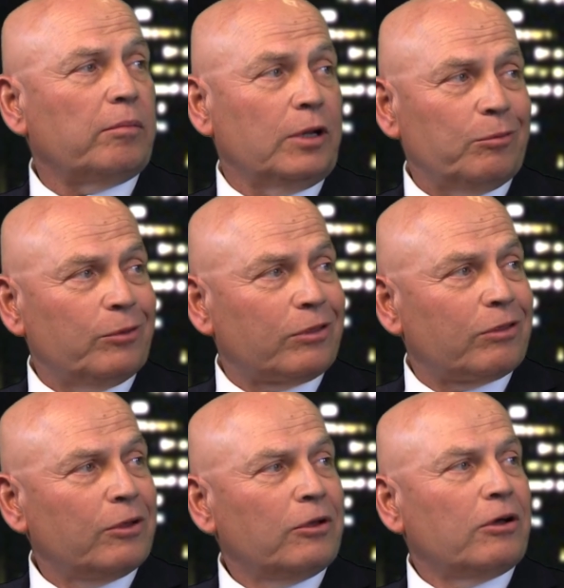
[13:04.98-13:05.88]
so I meet
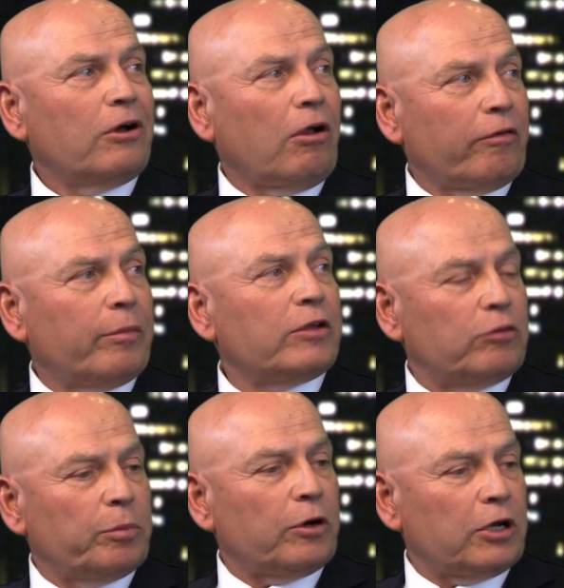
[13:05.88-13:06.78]
with all of my
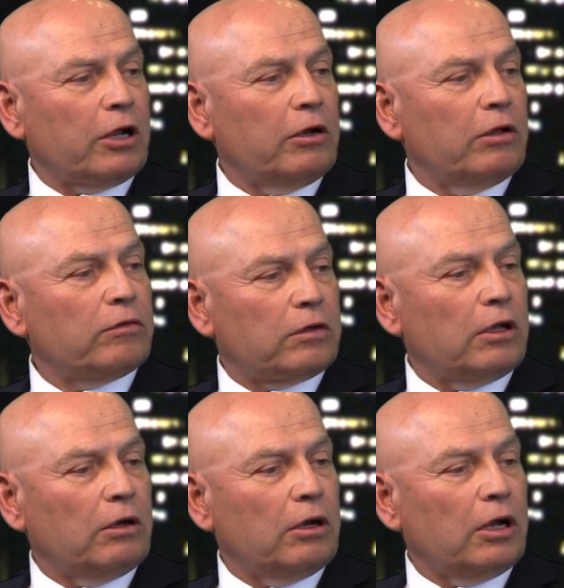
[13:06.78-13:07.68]
superintendents
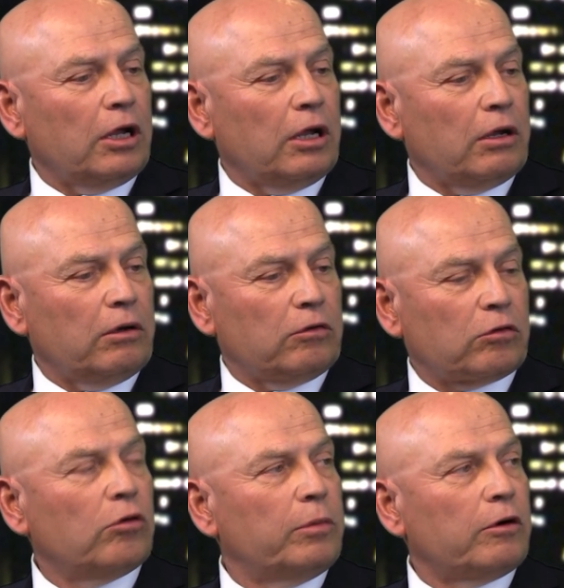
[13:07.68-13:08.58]
and, and
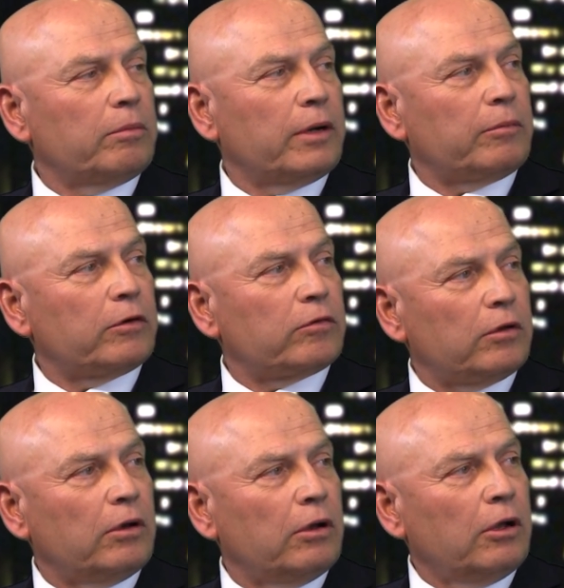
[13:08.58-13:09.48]
school board
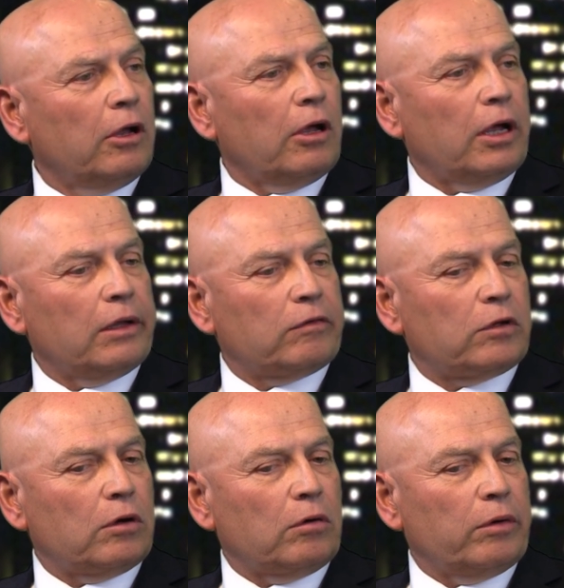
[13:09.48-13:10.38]
members. And, and
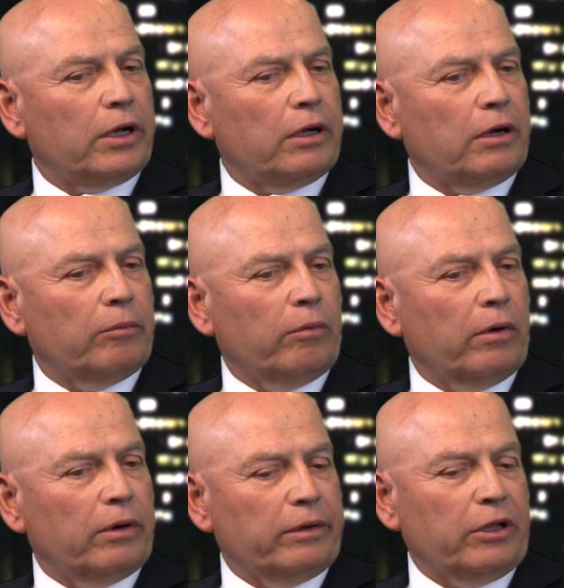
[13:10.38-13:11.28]
so,
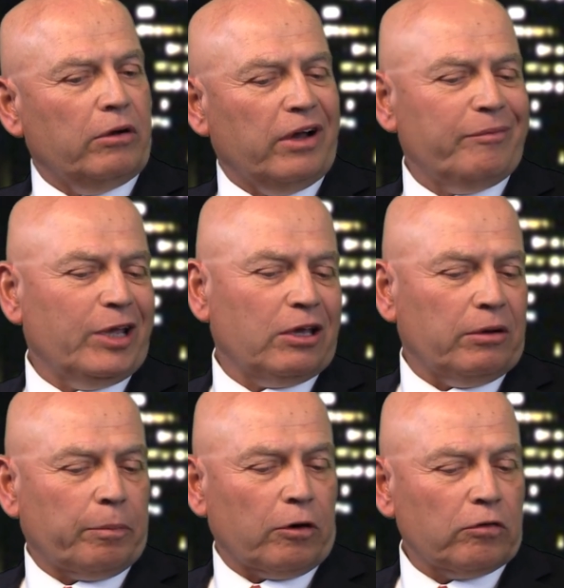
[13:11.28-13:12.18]
you know, I
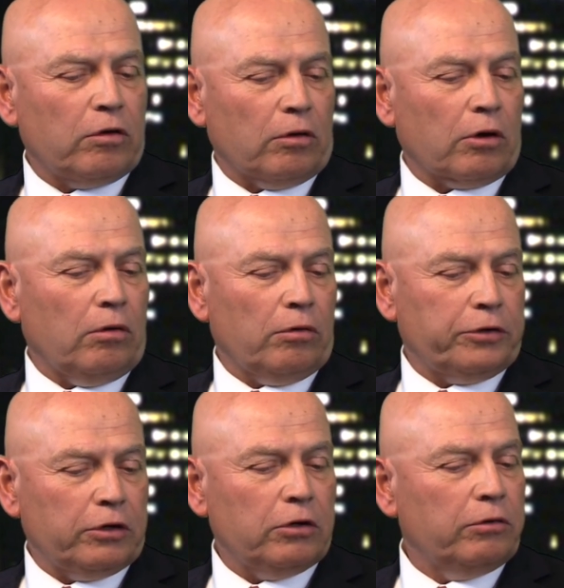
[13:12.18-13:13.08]
make it a personal
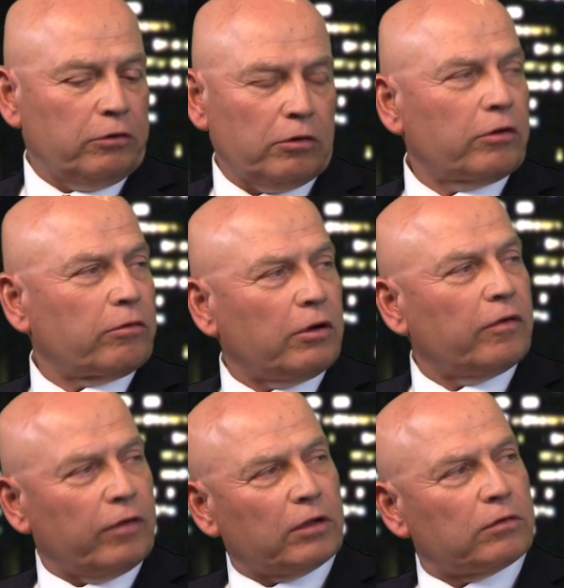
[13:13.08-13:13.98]
goal to do two or
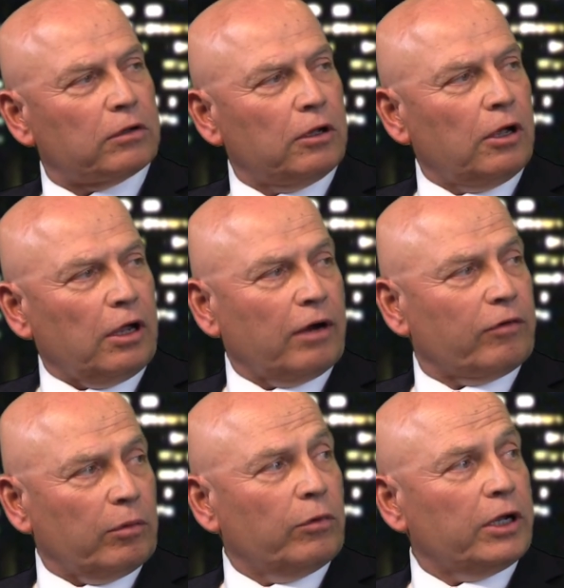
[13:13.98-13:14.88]
three events
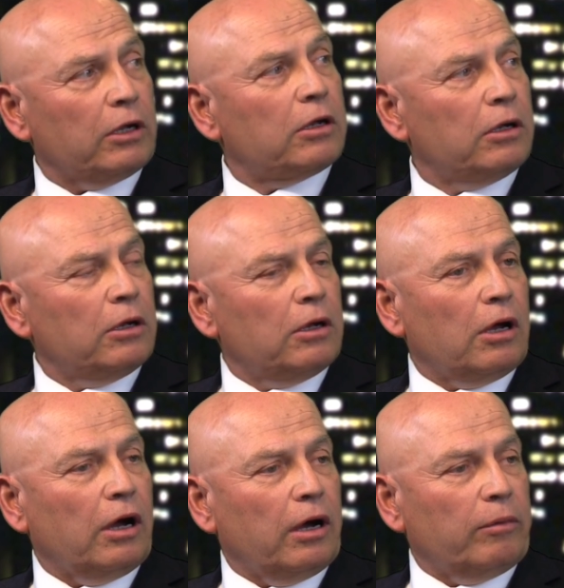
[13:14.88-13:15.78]
every week,
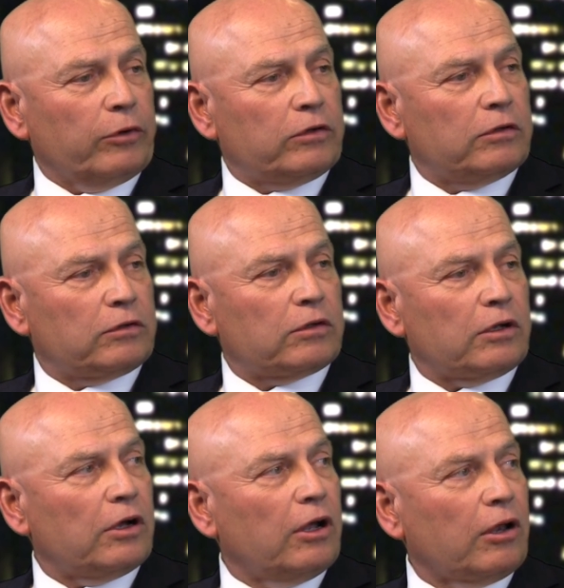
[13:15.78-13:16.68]
uh, which Good is
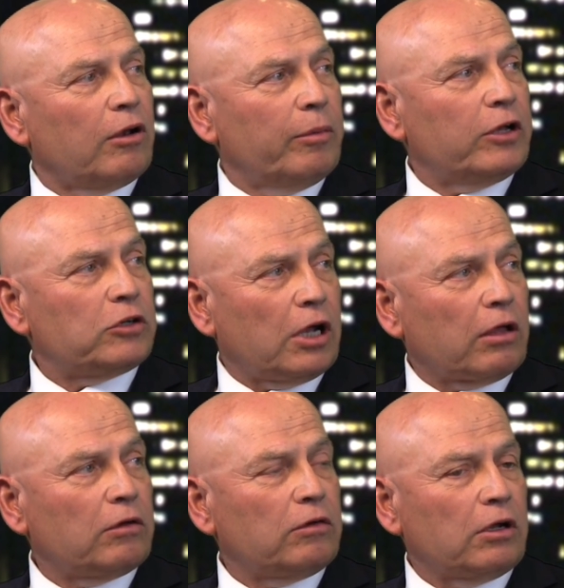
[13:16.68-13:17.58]
a little bit
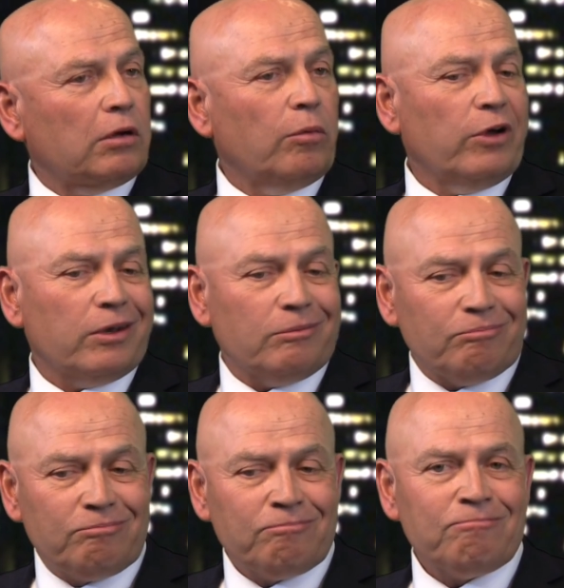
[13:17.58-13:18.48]
challenging
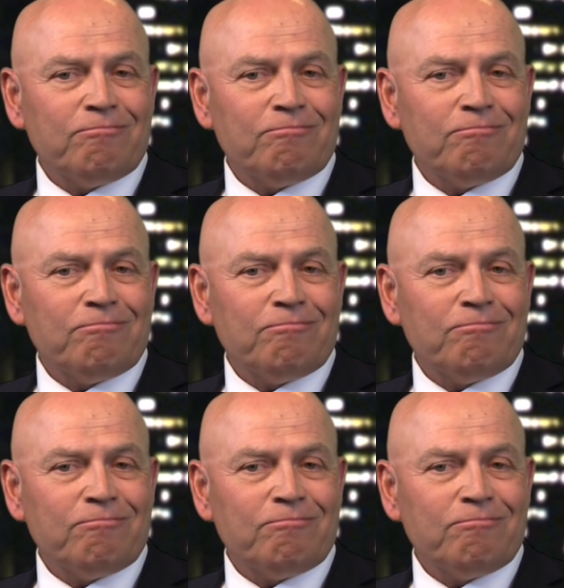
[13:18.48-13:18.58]
when